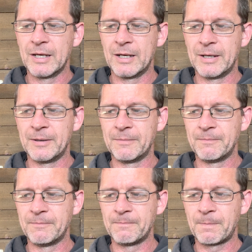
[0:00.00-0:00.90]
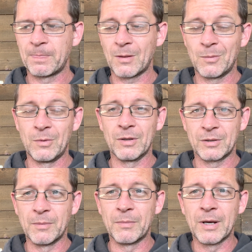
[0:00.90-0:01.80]

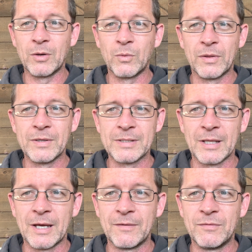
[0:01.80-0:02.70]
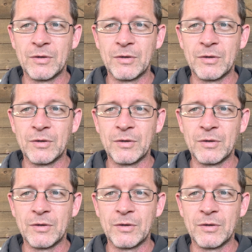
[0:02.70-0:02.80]
combined with his life,